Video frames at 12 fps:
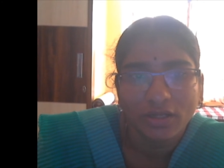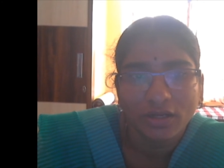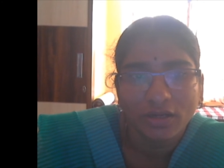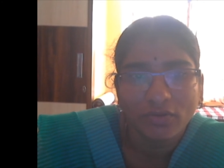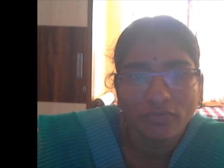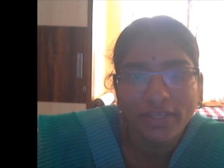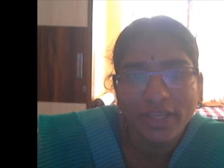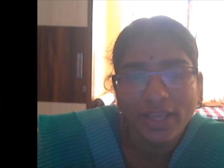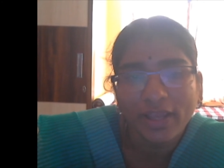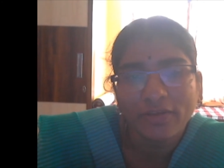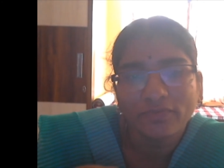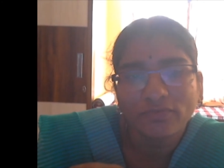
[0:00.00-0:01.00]
Now we
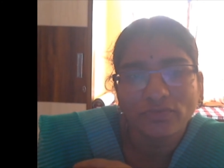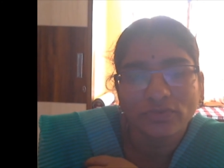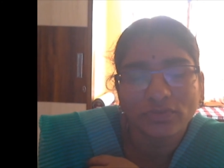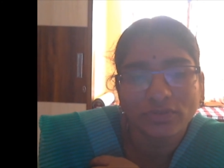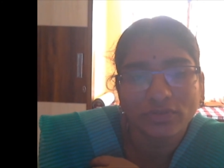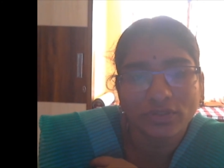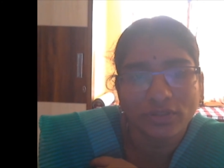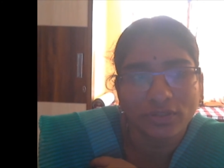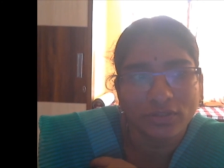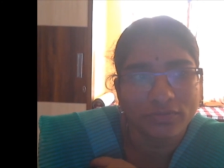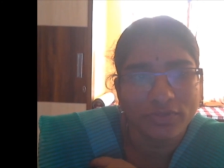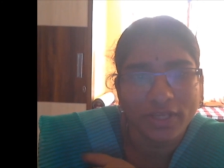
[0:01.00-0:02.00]
have
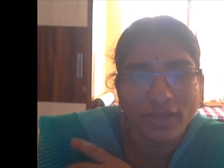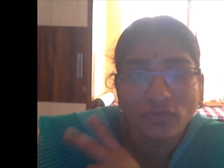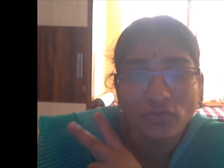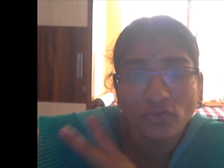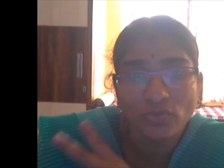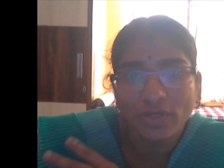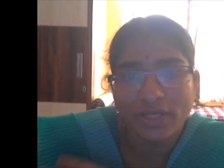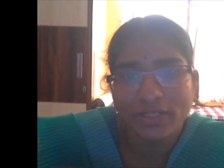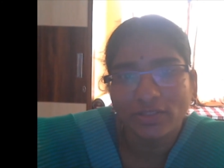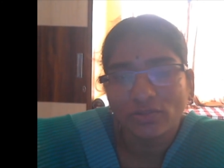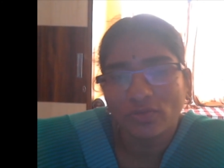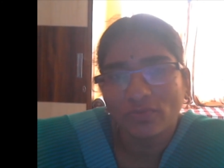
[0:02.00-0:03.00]
two
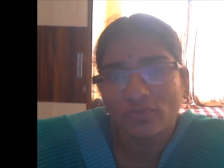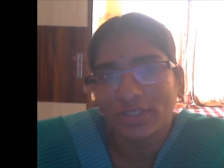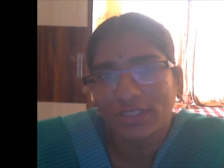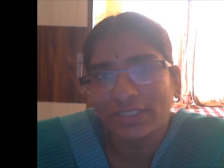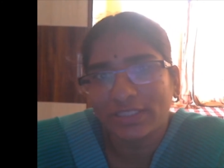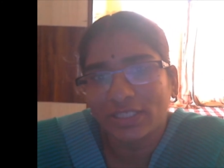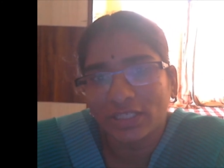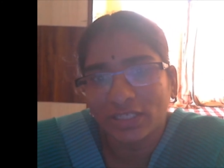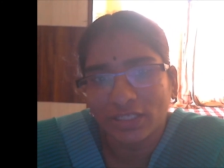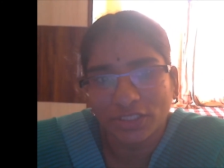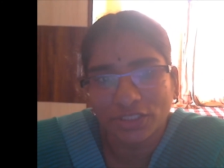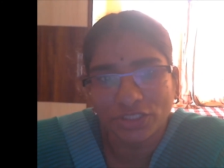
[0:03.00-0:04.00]
kinds of words in
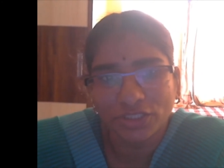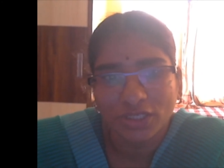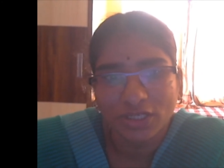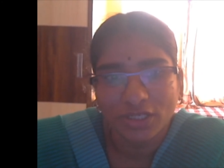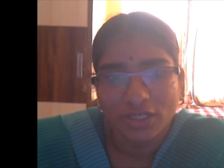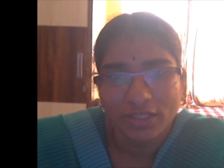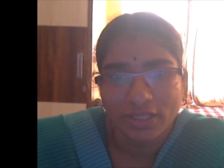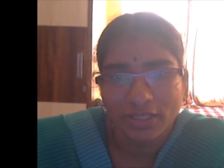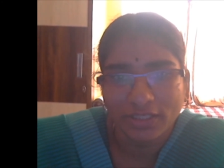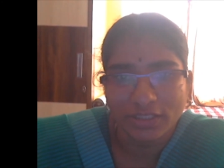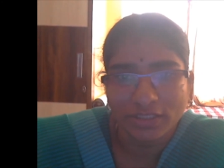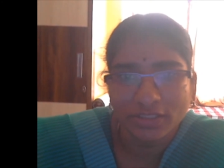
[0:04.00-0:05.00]
English. That
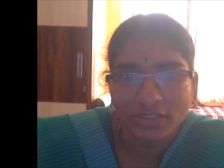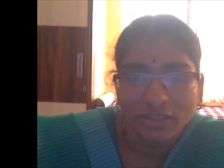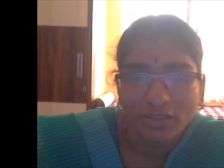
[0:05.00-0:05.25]
is,